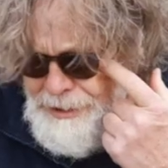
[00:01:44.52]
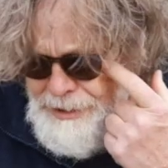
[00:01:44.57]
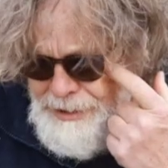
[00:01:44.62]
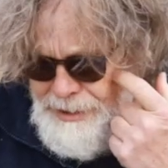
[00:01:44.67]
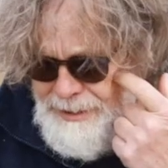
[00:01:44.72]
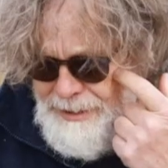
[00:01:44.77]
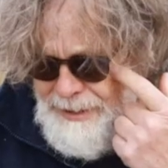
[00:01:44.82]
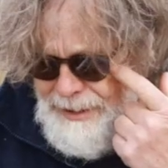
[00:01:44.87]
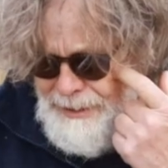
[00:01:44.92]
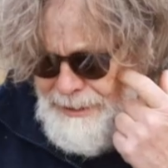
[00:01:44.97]

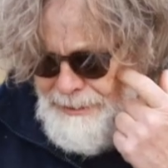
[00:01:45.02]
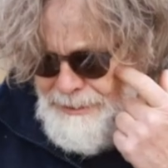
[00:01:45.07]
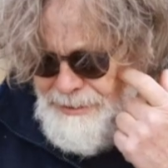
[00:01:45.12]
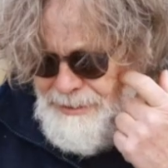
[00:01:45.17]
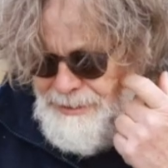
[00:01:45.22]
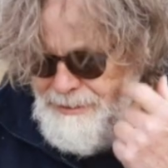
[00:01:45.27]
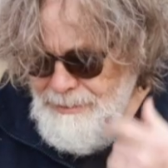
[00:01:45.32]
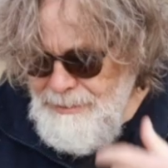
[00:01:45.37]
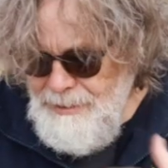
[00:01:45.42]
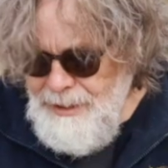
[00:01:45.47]
as
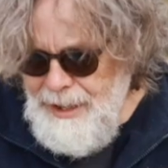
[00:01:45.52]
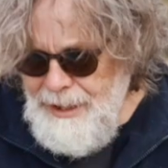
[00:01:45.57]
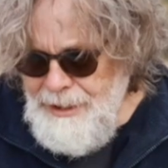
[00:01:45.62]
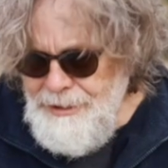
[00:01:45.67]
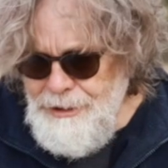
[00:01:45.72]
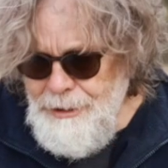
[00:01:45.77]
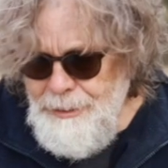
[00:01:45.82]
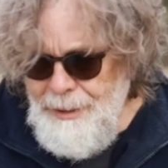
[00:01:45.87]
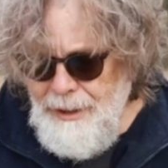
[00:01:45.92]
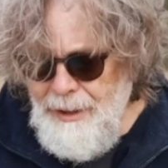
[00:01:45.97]

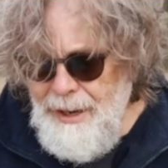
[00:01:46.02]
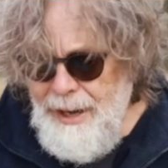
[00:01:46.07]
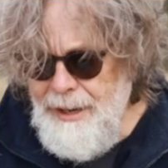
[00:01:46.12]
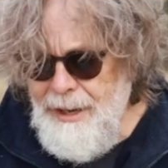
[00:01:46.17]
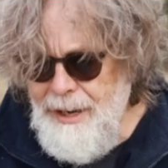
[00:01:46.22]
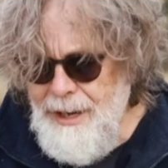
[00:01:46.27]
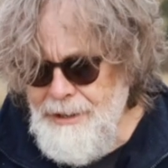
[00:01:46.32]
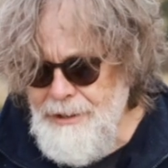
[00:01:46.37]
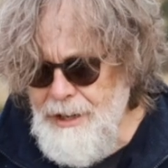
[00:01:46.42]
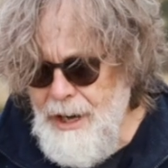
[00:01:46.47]
doing
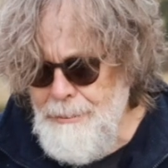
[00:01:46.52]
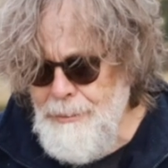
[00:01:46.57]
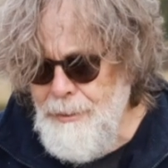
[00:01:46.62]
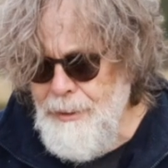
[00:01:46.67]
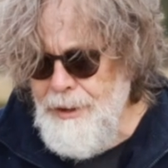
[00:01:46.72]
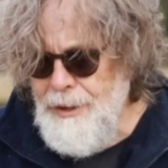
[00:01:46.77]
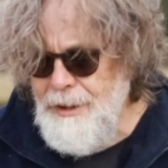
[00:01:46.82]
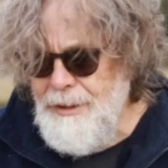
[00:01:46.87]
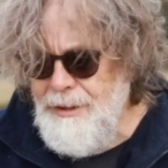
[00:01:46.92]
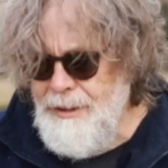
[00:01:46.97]
Landcare type
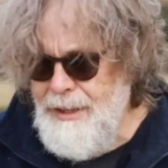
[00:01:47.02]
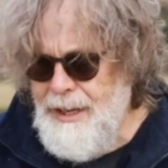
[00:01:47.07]
work,